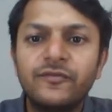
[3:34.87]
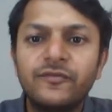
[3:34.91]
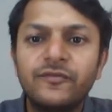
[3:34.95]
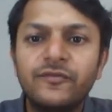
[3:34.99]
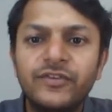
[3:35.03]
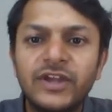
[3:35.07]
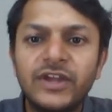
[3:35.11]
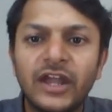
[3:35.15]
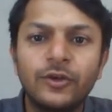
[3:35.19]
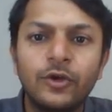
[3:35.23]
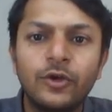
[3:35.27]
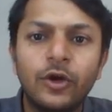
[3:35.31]

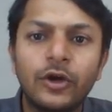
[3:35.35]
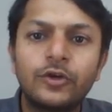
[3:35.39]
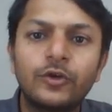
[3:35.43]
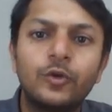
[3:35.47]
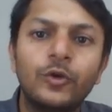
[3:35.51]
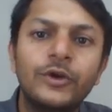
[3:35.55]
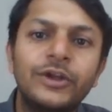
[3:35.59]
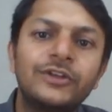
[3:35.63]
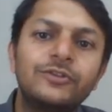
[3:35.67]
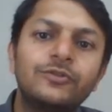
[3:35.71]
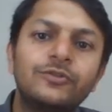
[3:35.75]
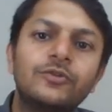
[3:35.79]
We are not
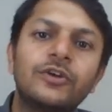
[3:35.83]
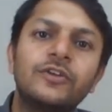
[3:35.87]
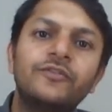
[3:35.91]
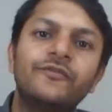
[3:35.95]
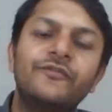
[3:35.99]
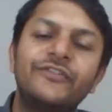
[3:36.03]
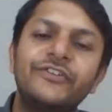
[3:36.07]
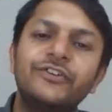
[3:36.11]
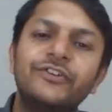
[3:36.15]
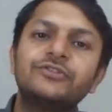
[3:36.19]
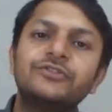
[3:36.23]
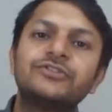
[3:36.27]
going to
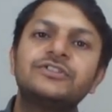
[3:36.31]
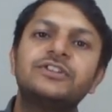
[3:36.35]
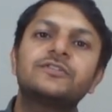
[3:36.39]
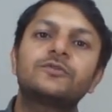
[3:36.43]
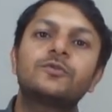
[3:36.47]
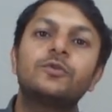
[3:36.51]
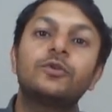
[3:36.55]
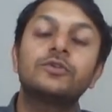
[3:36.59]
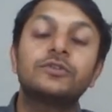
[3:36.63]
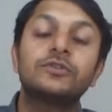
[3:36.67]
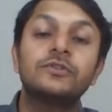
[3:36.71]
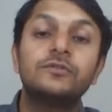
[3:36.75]
confuse this
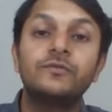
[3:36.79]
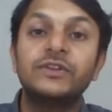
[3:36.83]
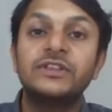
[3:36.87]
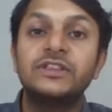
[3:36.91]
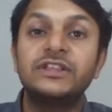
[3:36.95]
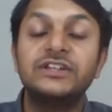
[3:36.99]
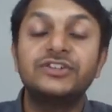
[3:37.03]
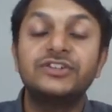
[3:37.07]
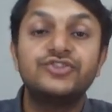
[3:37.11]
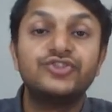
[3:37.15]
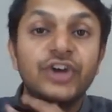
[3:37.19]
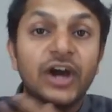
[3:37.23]
question with
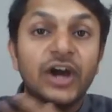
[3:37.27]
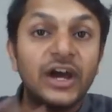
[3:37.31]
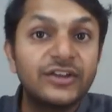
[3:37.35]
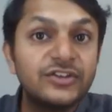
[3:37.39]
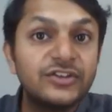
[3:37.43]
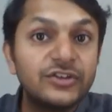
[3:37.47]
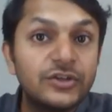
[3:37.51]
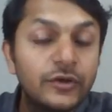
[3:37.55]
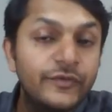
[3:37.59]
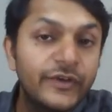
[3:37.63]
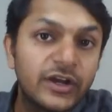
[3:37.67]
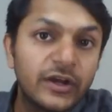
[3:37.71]
the
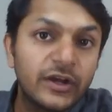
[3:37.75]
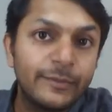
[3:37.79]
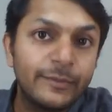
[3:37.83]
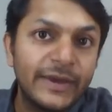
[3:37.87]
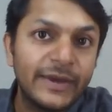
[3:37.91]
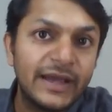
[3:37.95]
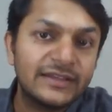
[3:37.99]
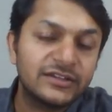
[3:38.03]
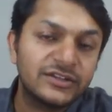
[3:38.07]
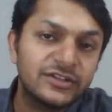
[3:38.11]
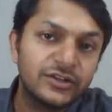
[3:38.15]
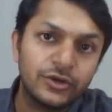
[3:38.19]
charging of a
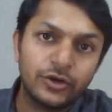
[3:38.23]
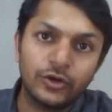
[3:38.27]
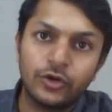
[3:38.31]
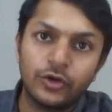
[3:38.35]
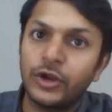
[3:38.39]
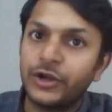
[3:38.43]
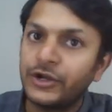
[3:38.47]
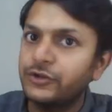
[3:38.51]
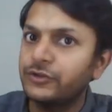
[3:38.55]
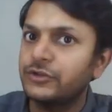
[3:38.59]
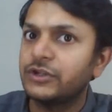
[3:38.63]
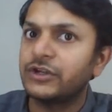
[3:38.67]
capacitor
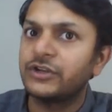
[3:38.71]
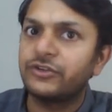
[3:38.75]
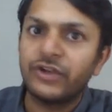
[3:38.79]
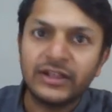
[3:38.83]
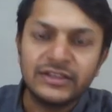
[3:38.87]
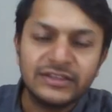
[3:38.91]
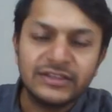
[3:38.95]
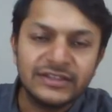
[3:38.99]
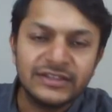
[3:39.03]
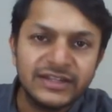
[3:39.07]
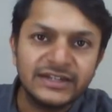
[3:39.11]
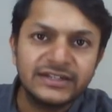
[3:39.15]
according to the
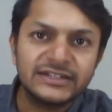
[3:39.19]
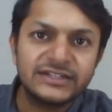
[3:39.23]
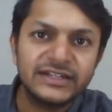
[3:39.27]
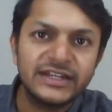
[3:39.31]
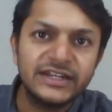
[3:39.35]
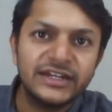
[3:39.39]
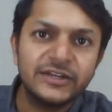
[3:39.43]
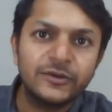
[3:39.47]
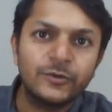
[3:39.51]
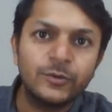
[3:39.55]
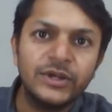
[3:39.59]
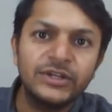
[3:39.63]
transient
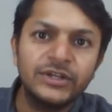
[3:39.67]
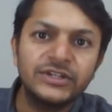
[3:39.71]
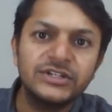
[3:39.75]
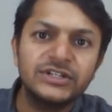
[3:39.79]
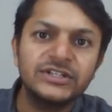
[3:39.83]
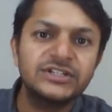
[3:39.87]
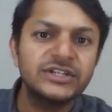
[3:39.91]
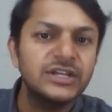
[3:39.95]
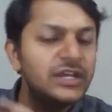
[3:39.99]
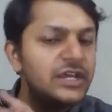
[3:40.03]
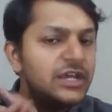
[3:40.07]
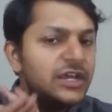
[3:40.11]
state
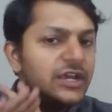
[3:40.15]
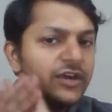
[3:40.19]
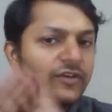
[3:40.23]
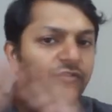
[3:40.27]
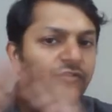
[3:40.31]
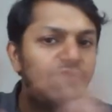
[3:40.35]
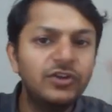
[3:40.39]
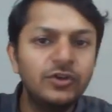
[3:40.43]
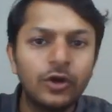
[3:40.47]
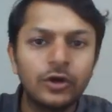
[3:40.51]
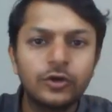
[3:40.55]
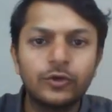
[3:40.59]
equations.
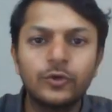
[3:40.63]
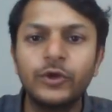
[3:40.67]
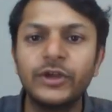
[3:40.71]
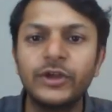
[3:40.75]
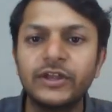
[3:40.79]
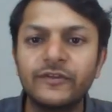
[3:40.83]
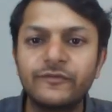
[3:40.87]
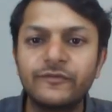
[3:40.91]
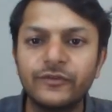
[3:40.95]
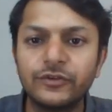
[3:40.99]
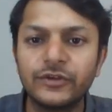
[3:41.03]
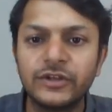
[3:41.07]
We're not
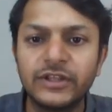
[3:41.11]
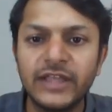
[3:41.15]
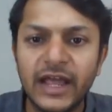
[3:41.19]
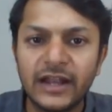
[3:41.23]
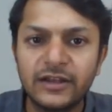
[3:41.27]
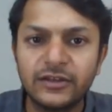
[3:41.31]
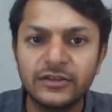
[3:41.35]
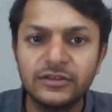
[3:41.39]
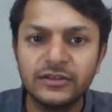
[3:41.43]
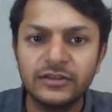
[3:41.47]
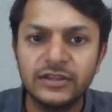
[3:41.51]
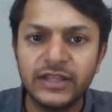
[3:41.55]
going for
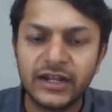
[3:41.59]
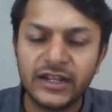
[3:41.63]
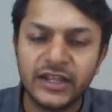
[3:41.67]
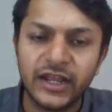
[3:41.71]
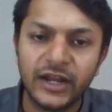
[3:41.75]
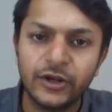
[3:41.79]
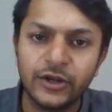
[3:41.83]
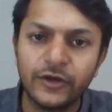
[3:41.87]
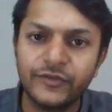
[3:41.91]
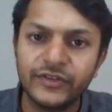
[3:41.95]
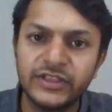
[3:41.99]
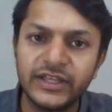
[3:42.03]
that
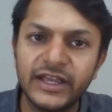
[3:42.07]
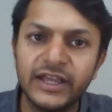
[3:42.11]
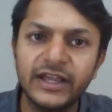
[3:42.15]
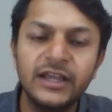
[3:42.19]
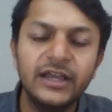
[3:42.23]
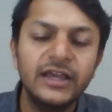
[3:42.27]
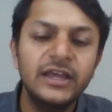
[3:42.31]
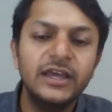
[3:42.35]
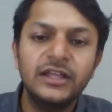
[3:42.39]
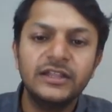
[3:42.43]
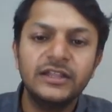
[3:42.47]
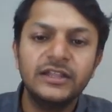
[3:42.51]
kind of a thing.
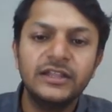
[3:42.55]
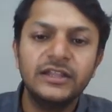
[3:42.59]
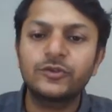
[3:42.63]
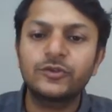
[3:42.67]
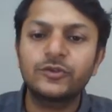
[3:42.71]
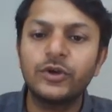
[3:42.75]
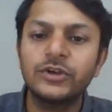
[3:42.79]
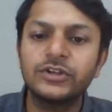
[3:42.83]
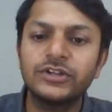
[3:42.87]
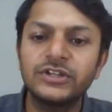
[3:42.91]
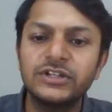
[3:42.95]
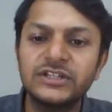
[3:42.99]
This
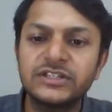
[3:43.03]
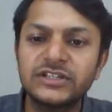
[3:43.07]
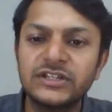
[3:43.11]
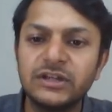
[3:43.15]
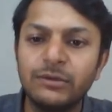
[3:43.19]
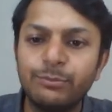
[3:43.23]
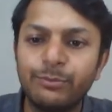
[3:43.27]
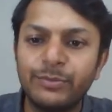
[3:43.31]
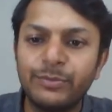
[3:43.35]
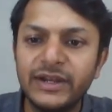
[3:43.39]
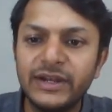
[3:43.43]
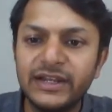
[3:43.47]
question is
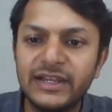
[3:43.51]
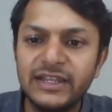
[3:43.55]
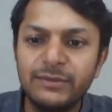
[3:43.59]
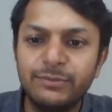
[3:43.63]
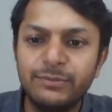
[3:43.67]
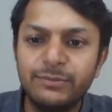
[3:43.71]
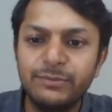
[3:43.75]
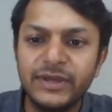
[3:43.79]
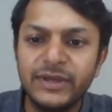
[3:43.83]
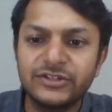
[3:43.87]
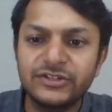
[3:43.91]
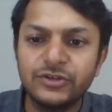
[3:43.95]
completely
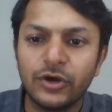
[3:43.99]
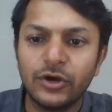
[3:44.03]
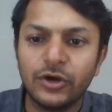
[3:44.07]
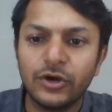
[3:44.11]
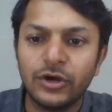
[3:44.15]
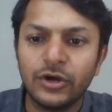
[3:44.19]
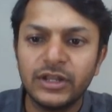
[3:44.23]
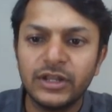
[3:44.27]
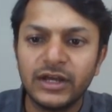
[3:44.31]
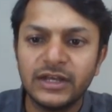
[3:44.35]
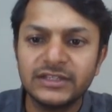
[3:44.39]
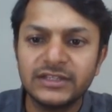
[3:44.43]
based
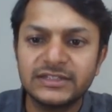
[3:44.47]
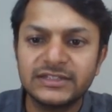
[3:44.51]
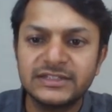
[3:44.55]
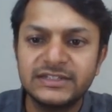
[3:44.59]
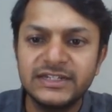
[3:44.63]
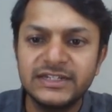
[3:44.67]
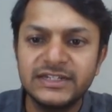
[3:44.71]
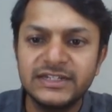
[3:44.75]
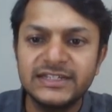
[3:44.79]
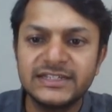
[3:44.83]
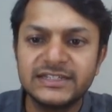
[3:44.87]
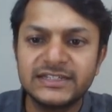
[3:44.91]
on a
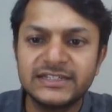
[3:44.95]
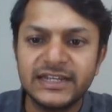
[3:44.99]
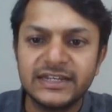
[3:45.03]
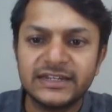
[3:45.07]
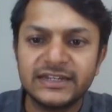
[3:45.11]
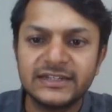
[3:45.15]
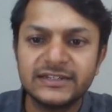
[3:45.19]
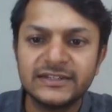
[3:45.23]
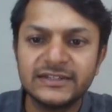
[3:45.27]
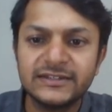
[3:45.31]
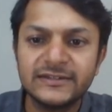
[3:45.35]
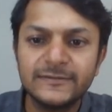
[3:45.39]
steady
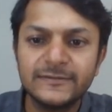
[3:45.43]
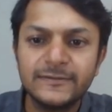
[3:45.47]
state.